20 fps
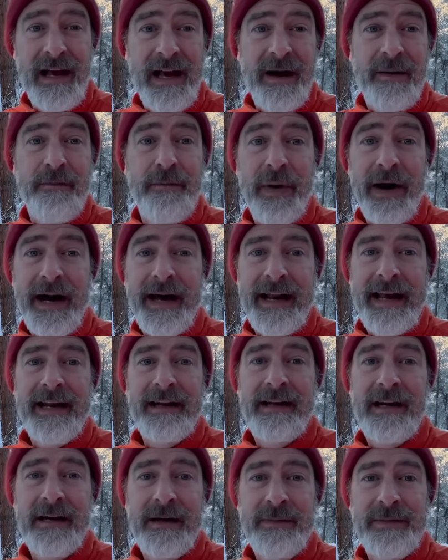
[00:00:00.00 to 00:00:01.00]
but
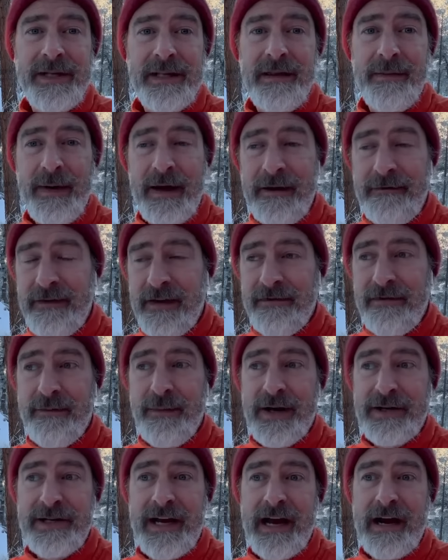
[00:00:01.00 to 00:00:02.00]
it comes at the benefit of a
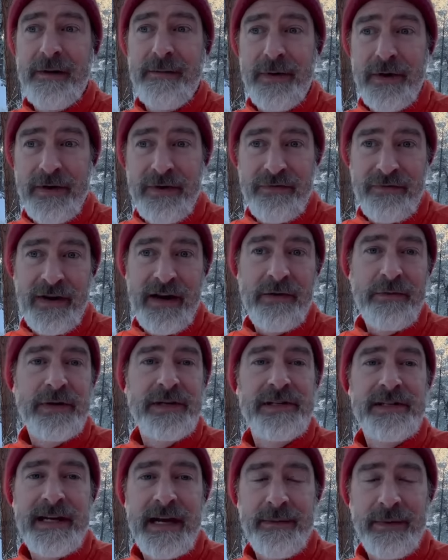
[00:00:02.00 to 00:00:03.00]
much higher birth rate rate,
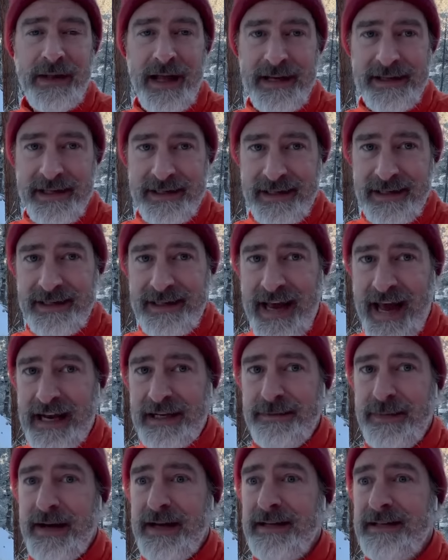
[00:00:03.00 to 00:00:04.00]
which stabilizes the
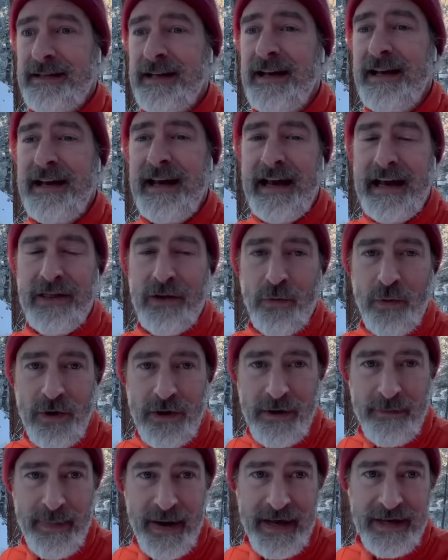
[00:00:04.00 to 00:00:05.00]
tax base and the
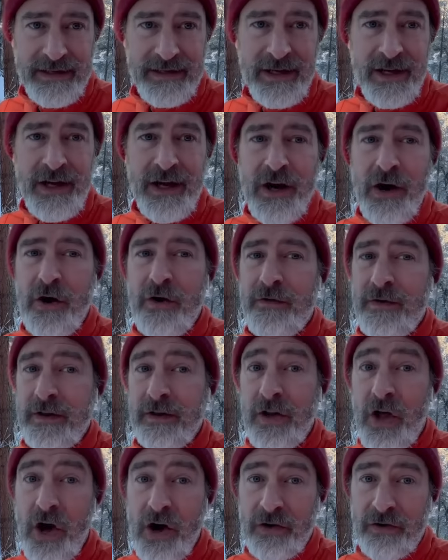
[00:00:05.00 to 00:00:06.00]
worker base over
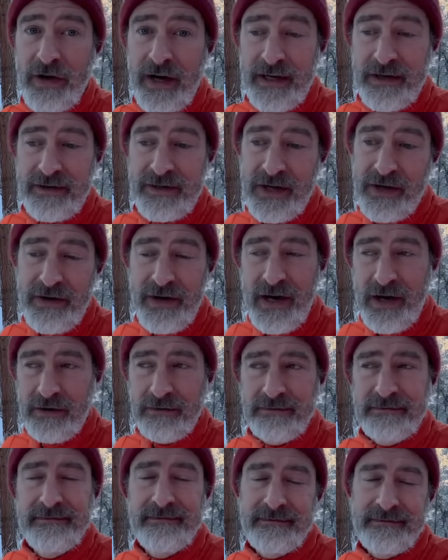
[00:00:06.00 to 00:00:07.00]
the long run. So, you
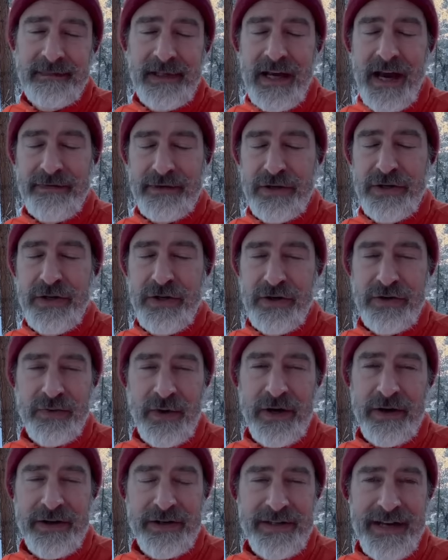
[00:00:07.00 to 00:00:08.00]
know, you have to choose
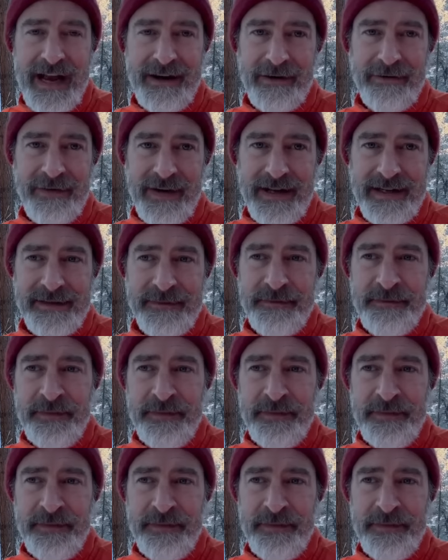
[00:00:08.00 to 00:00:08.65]
what you're going to sacrifice.